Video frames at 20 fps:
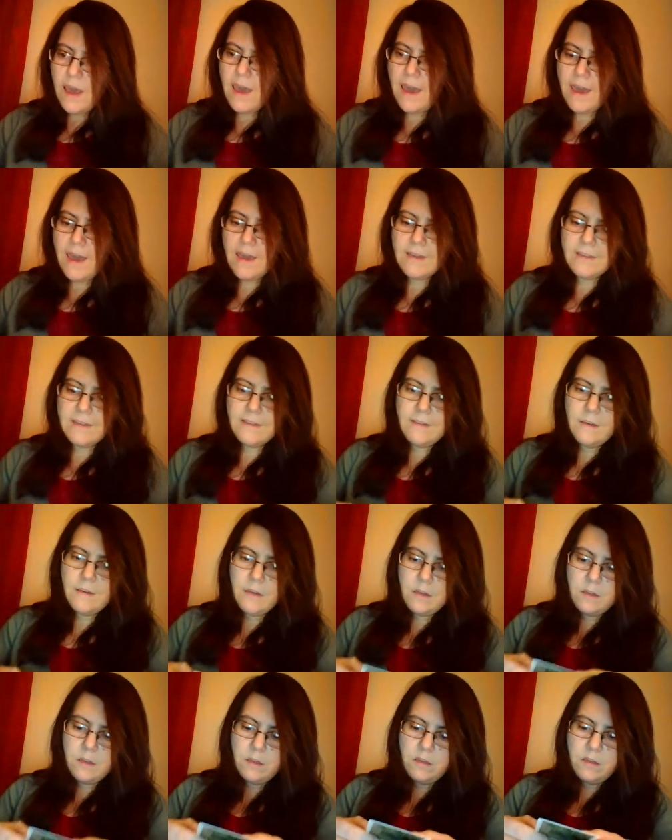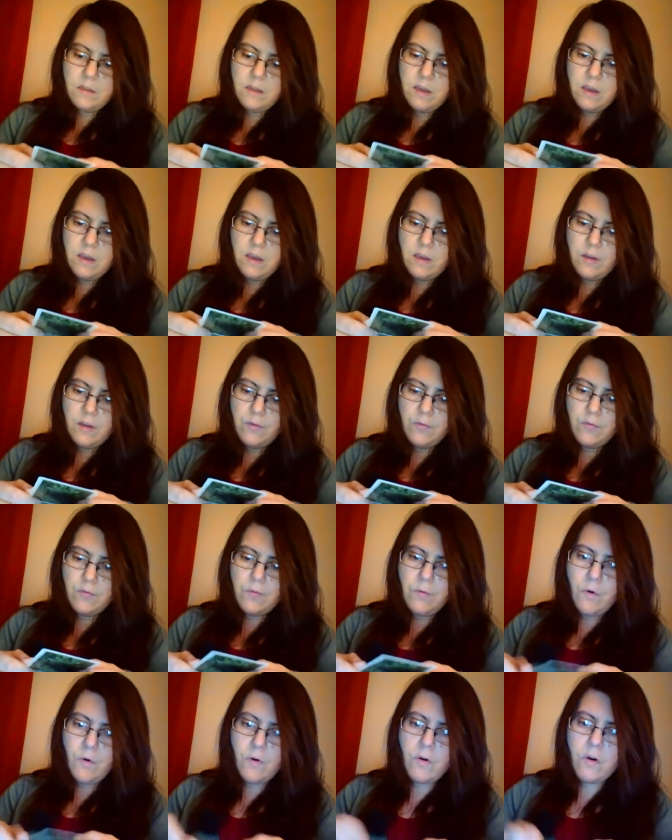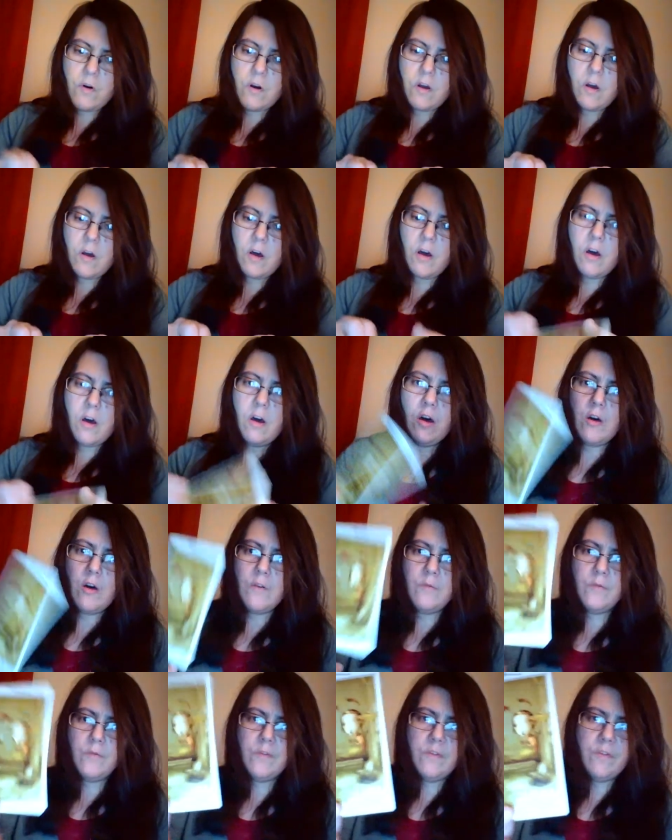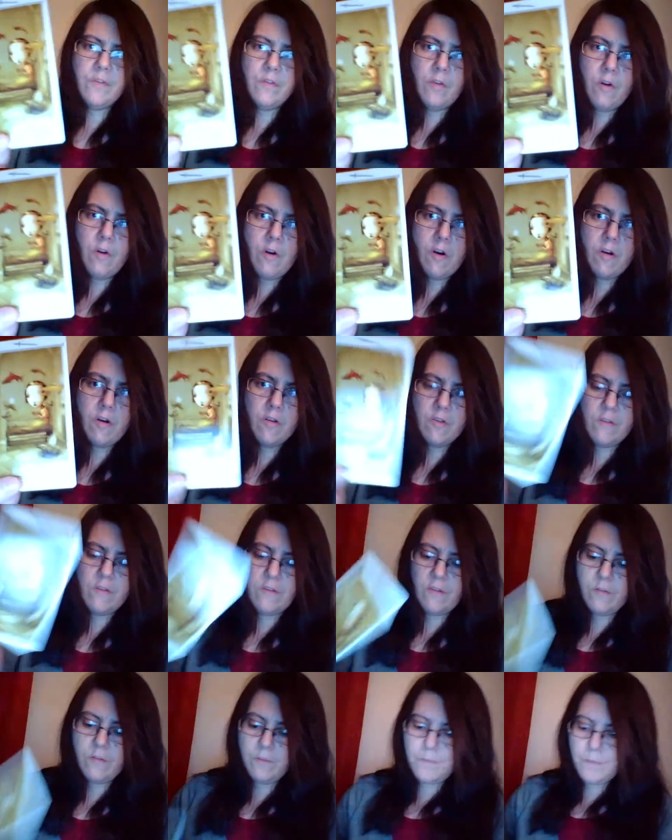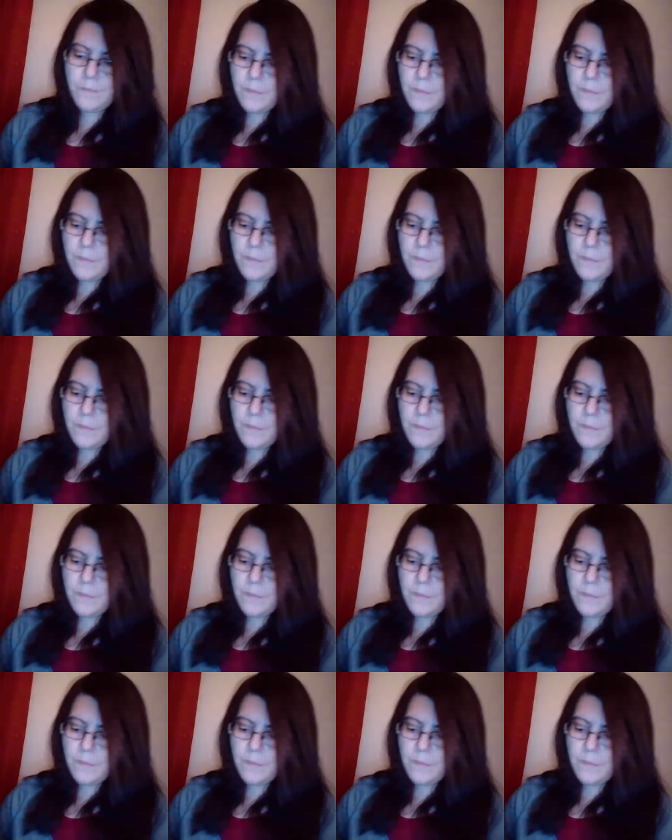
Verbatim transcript: and the Four of Swords.